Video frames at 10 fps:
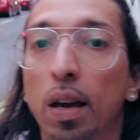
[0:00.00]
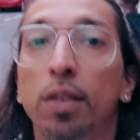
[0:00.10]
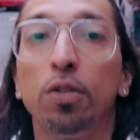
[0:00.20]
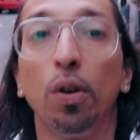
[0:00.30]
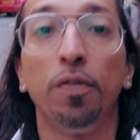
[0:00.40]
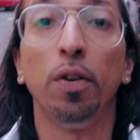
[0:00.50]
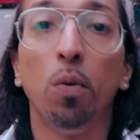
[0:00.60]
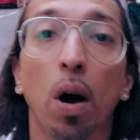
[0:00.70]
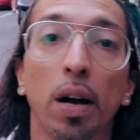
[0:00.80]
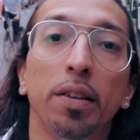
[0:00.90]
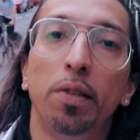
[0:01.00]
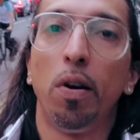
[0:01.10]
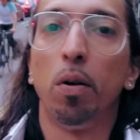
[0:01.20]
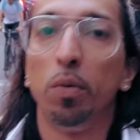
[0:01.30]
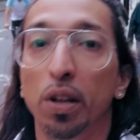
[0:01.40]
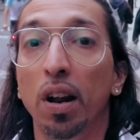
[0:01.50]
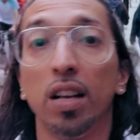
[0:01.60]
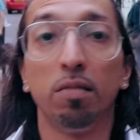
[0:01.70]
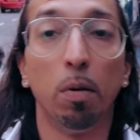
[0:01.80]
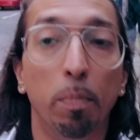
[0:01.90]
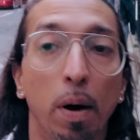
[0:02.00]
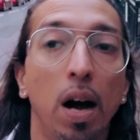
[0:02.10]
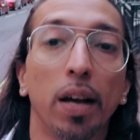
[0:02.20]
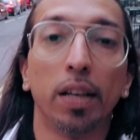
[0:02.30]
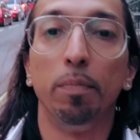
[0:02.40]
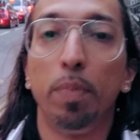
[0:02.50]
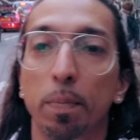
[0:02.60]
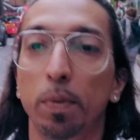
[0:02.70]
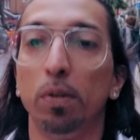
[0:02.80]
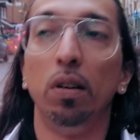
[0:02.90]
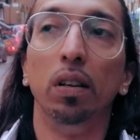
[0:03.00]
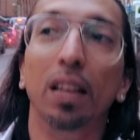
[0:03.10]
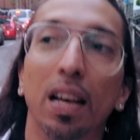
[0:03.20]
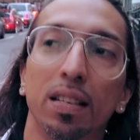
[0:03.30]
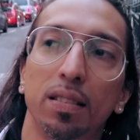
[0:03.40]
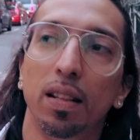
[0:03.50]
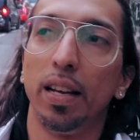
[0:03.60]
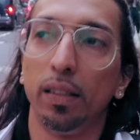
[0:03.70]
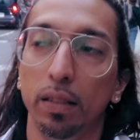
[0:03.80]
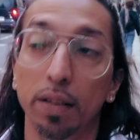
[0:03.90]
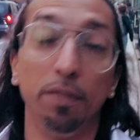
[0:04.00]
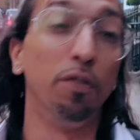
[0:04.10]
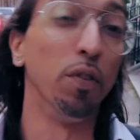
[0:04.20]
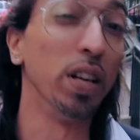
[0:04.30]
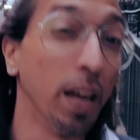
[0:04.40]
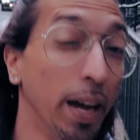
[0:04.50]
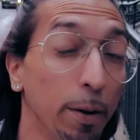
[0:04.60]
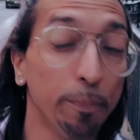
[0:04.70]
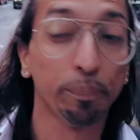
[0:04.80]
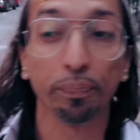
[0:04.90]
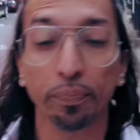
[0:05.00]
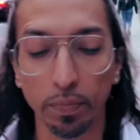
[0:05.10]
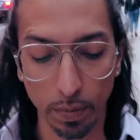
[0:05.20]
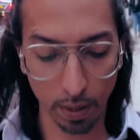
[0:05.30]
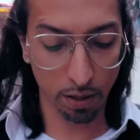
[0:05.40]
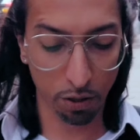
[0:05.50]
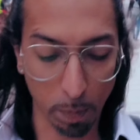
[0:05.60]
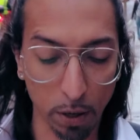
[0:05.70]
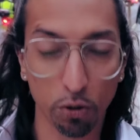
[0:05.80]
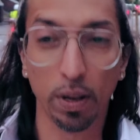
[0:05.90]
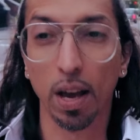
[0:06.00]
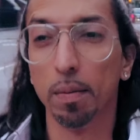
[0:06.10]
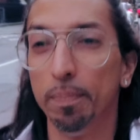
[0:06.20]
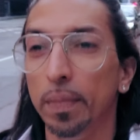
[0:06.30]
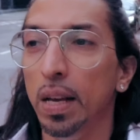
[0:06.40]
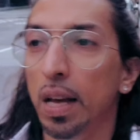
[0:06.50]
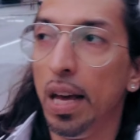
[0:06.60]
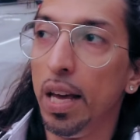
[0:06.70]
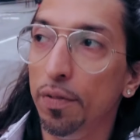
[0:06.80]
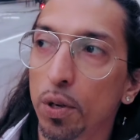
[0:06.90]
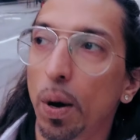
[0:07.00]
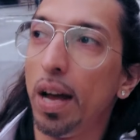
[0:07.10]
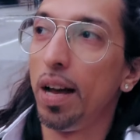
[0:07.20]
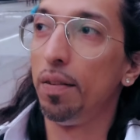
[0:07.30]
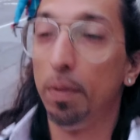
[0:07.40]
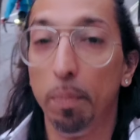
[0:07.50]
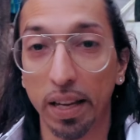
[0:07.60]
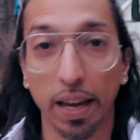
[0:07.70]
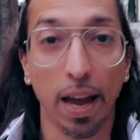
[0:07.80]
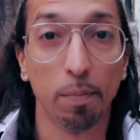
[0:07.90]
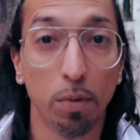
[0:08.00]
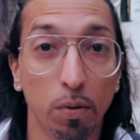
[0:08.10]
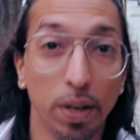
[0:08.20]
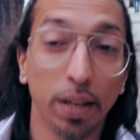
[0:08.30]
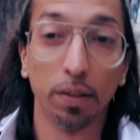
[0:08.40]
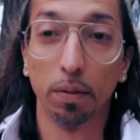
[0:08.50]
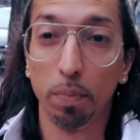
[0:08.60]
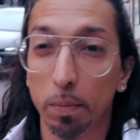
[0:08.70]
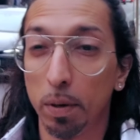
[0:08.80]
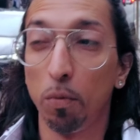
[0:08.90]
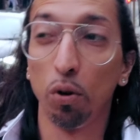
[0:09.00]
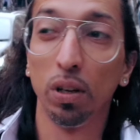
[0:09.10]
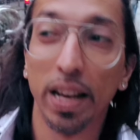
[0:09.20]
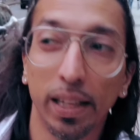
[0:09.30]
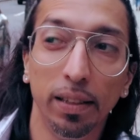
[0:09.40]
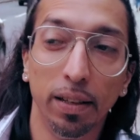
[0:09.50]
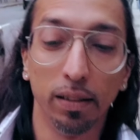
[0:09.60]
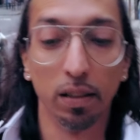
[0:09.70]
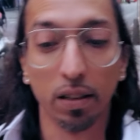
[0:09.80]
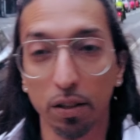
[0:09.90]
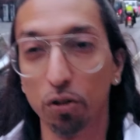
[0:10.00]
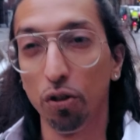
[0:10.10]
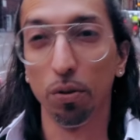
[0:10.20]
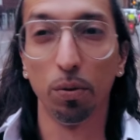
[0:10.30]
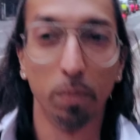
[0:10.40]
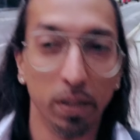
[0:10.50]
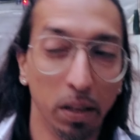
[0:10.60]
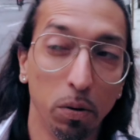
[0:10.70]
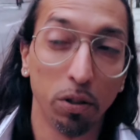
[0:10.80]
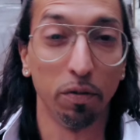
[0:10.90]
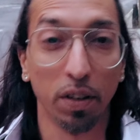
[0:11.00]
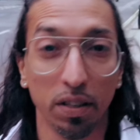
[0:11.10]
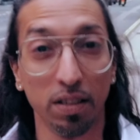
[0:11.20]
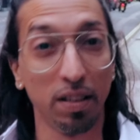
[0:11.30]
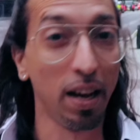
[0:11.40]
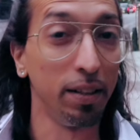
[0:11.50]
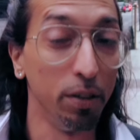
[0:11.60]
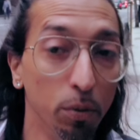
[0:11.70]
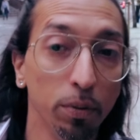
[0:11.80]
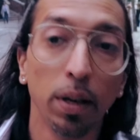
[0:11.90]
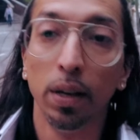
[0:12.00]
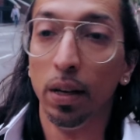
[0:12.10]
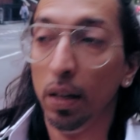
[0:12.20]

Yeah, so if you're walking around with an Osmo Pocket, people are less likely to freak out, especially if you have a big camera rig, then people are more likely to look at you and be like, what the fuck is this guy doing?